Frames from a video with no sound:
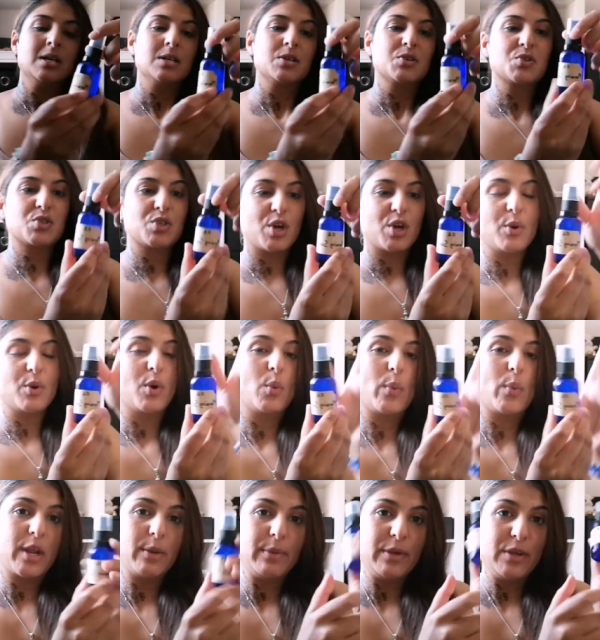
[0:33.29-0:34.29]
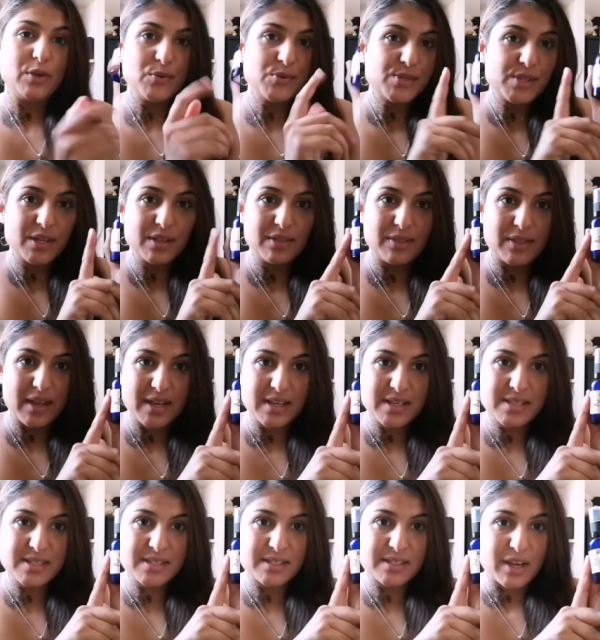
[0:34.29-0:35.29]
So we're going to be using
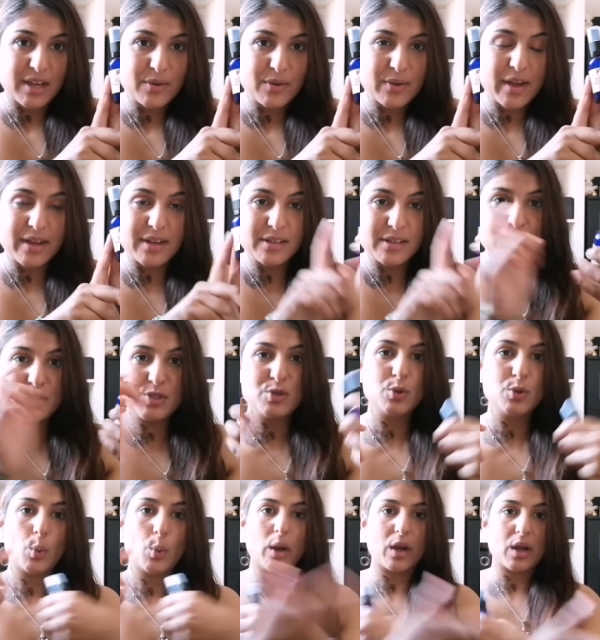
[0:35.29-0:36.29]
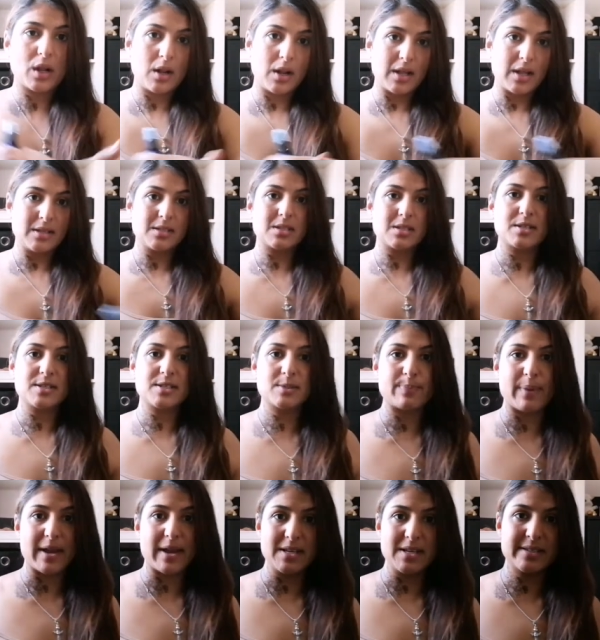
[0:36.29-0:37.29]
this, okay, to cleanse the
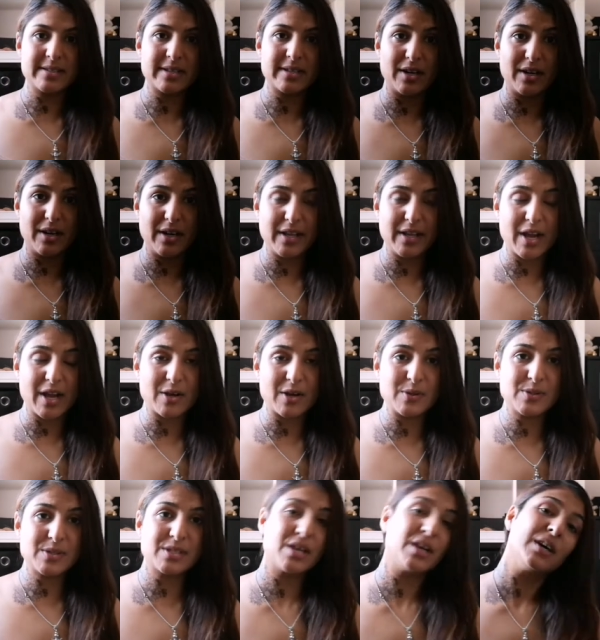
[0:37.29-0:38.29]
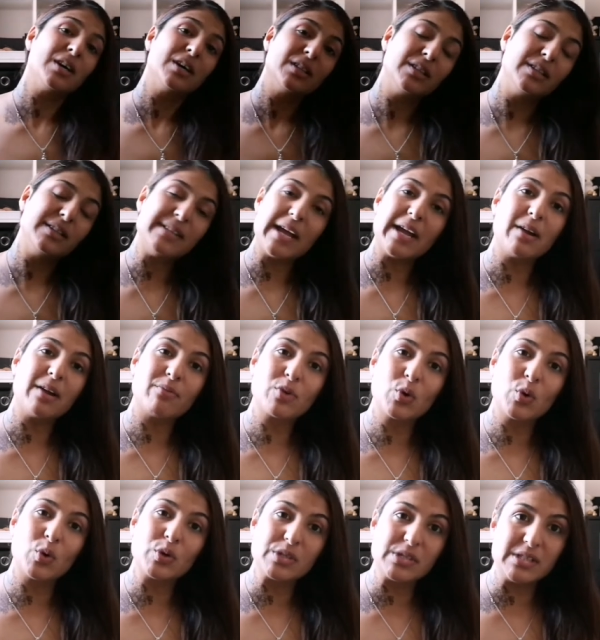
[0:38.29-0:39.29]
space. Leos, the day I'm
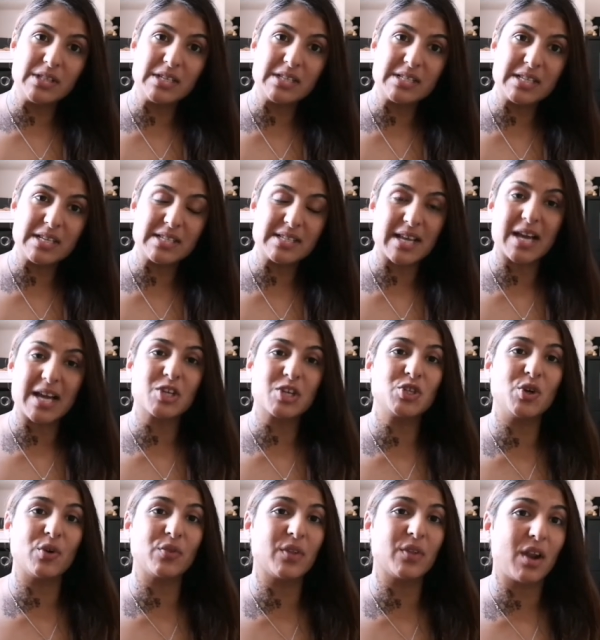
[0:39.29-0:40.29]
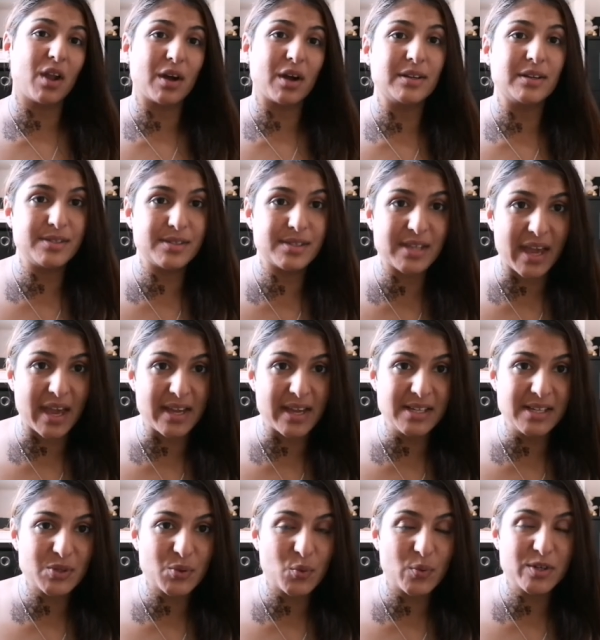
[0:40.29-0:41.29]
recording this is actually on the Lion's
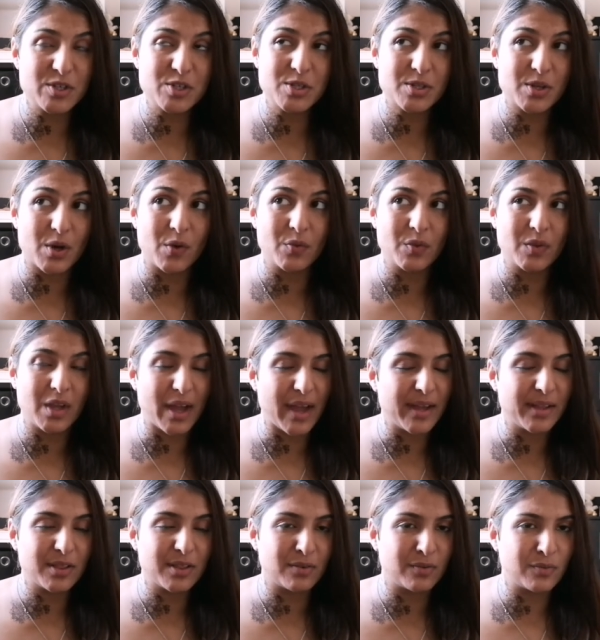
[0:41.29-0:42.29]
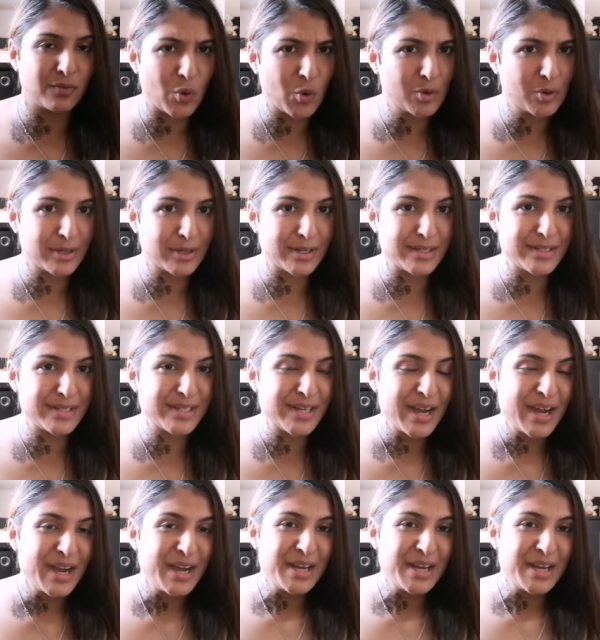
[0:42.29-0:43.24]
Gate, which is on the 8th of August.